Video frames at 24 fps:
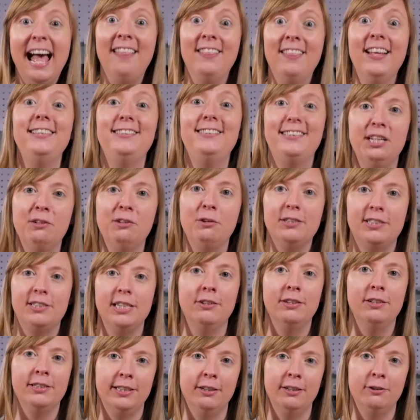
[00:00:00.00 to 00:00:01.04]
and then
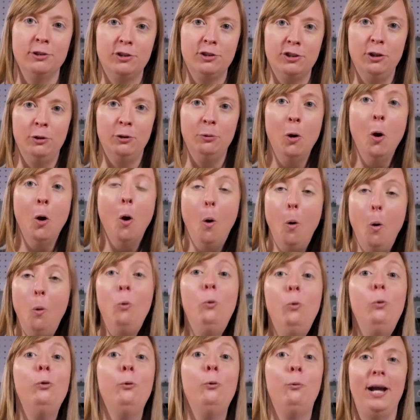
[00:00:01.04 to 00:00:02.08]
0002,
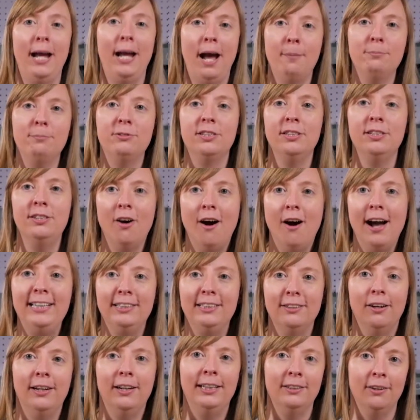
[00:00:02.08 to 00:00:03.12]
all the way up to
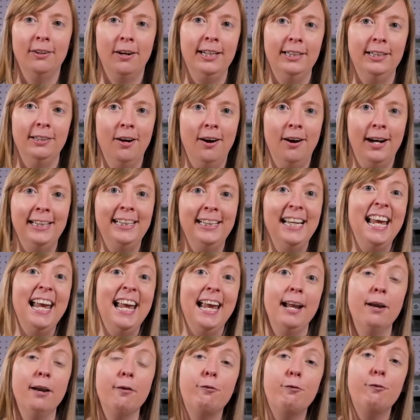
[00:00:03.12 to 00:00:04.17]
9999
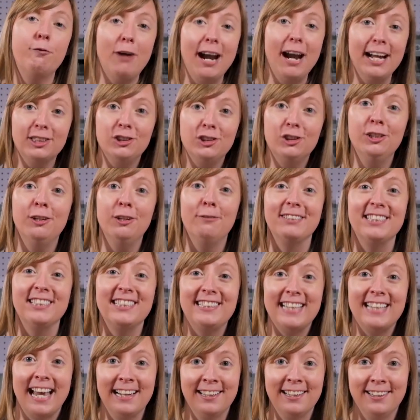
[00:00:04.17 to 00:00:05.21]
in a fraction of a
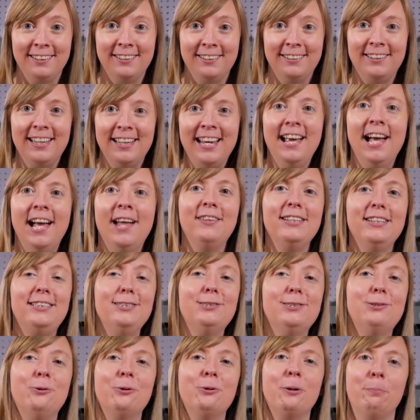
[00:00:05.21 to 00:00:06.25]
second. This
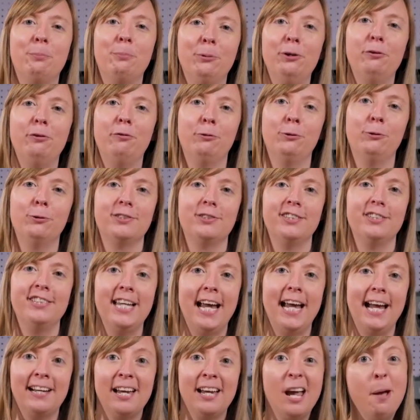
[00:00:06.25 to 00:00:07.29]
is called a brute force
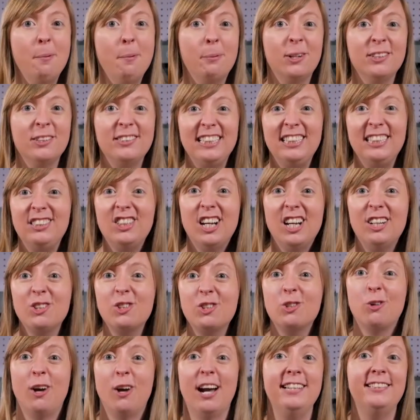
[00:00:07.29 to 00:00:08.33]
attack because it just
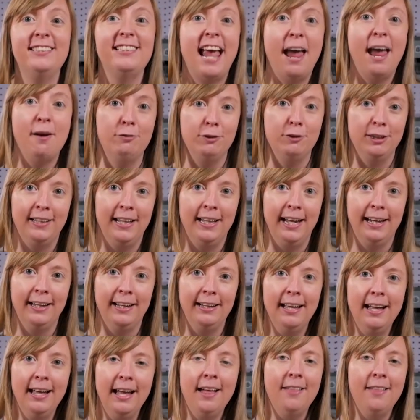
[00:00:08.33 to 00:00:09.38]
tries
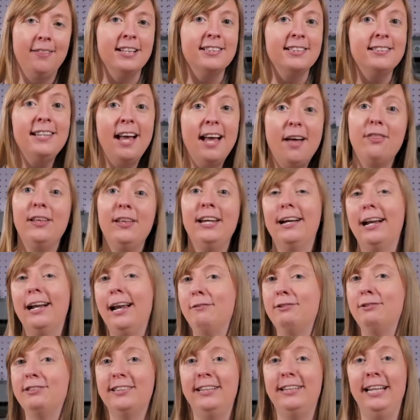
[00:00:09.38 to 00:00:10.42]
everything. There's nothing
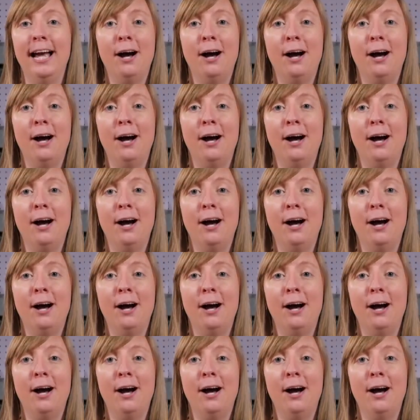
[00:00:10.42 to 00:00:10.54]
clever to the